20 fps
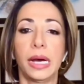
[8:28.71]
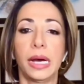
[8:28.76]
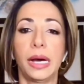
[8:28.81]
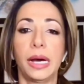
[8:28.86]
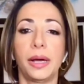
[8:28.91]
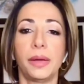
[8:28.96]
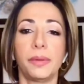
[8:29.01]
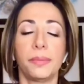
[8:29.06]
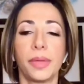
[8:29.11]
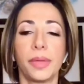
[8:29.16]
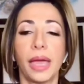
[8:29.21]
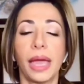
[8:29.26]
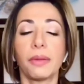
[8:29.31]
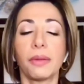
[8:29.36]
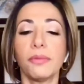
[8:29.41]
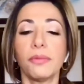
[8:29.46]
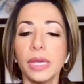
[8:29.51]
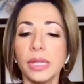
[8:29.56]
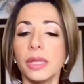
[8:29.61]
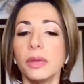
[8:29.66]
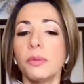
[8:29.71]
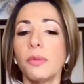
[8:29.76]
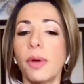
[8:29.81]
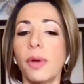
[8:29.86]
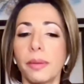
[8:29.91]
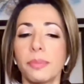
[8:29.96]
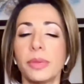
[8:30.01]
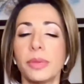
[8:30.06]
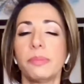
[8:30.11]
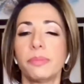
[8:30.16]
I really
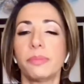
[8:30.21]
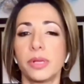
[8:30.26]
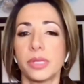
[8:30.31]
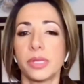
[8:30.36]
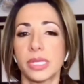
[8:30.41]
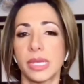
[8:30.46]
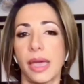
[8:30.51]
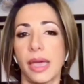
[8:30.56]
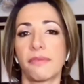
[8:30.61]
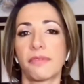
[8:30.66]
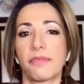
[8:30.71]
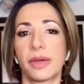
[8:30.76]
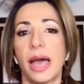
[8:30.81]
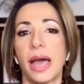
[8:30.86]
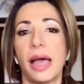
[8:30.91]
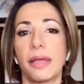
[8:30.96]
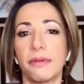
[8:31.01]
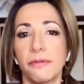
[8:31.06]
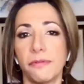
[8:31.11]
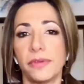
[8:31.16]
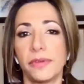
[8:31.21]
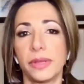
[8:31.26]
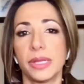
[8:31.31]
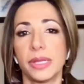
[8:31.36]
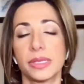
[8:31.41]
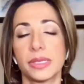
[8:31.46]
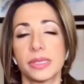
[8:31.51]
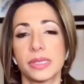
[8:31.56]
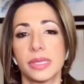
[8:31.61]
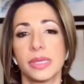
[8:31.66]
want people to have
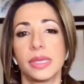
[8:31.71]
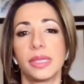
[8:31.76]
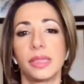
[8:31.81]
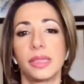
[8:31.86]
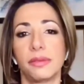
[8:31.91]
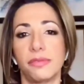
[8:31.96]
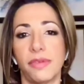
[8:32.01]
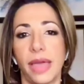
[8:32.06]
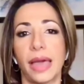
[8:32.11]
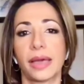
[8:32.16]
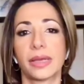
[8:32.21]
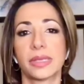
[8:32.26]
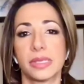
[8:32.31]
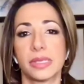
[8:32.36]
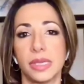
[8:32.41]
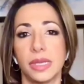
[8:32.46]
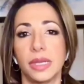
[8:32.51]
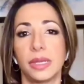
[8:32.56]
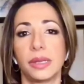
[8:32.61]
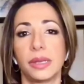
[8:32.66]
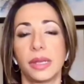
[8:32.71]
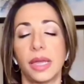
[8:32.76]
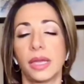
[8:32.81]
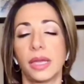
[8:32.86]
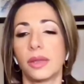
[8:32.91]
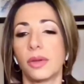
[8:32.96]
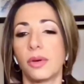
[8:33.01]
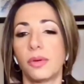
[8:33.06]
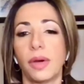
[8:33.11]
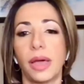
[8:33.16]
confidence in the vaccine.
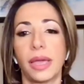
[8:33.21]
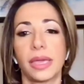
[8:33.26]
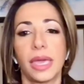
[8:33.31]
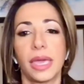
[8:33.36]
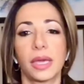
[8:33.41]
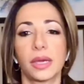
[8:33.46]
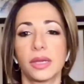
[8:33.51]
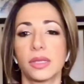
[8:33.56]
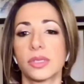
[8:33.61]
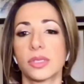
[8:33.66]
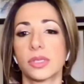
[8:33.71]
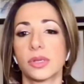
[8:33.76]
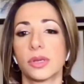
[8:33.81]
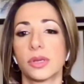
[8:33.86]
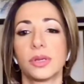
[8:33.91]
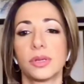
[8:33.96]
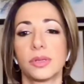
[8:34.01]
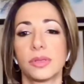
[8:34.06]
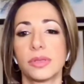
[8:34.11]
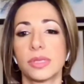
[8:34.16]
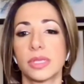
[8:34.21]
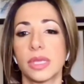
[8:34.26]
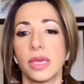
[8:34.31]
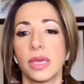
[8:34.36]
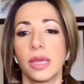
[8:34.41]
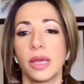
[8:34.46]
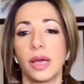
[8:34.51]
I know I get concerns.